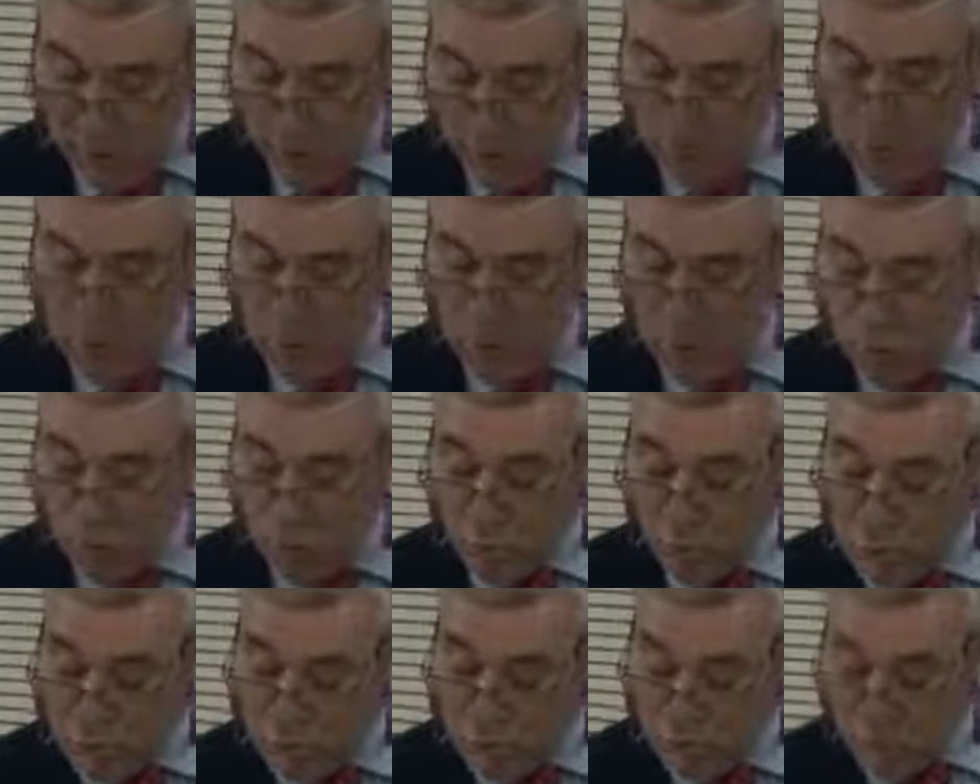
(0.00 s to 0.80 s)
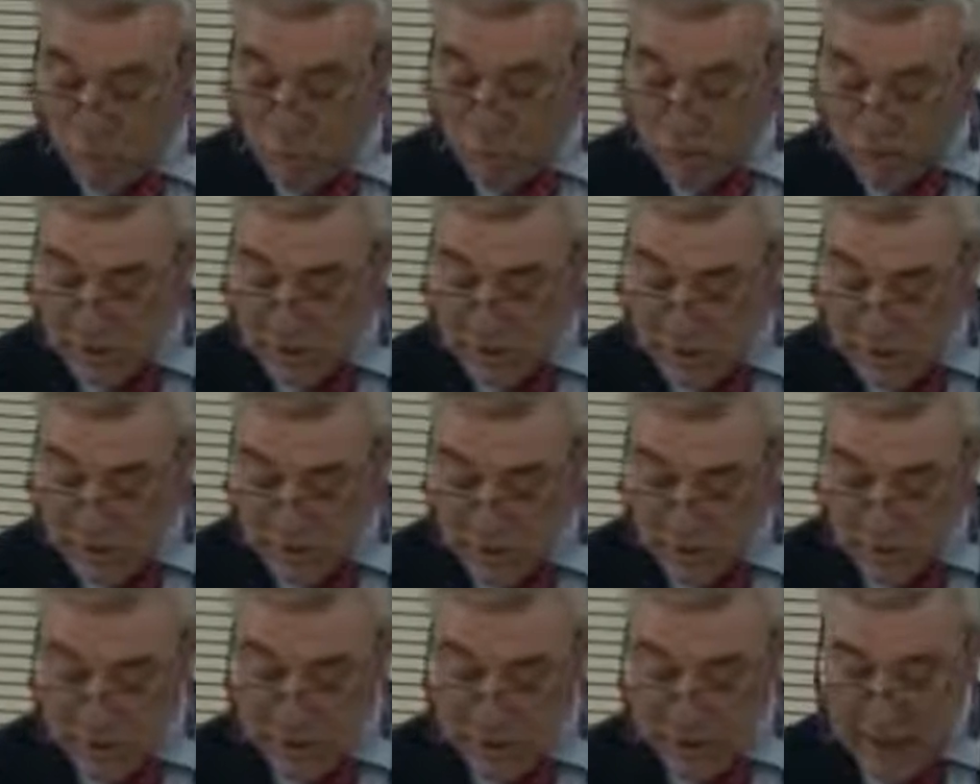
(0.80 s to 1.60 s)
We are already
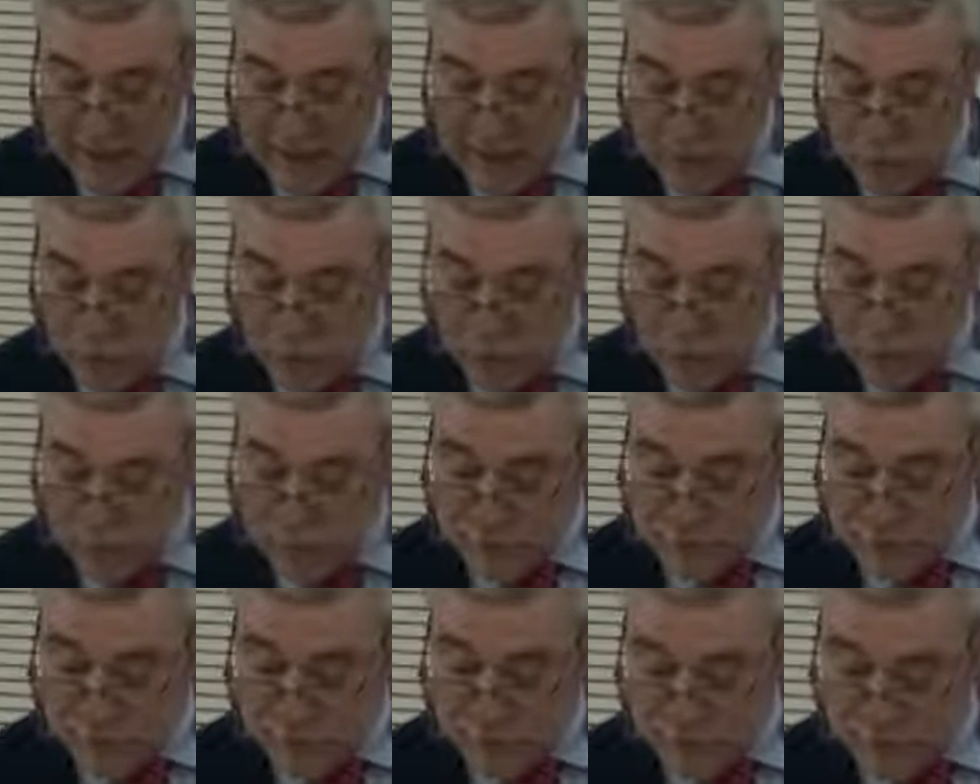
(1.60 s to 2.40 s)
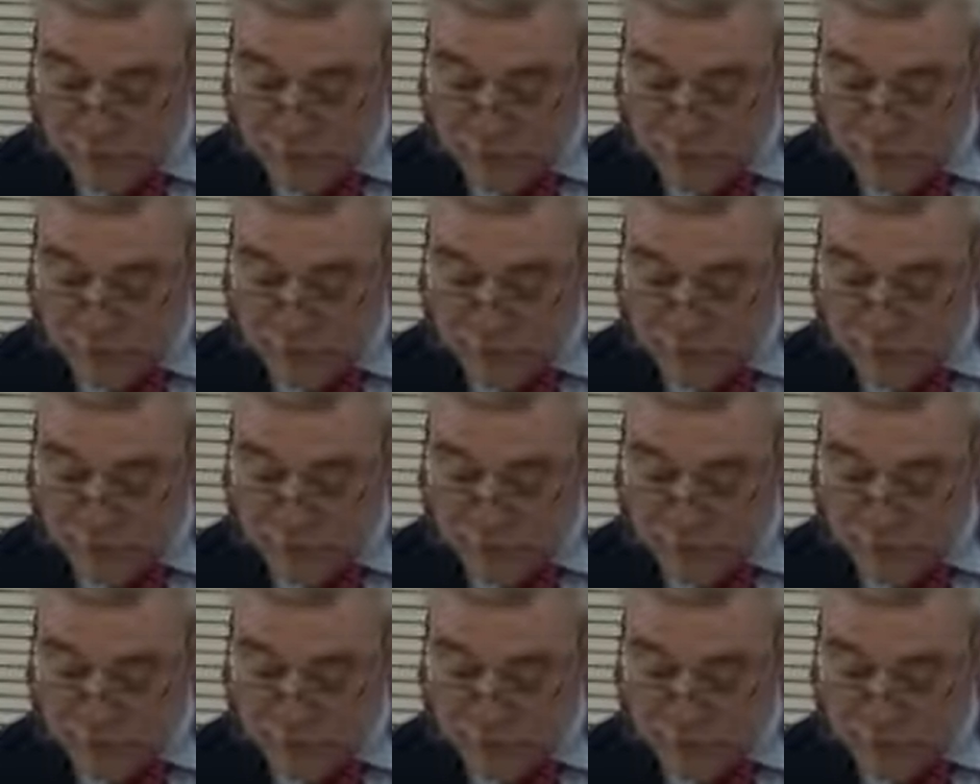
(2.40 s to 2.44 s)
working at using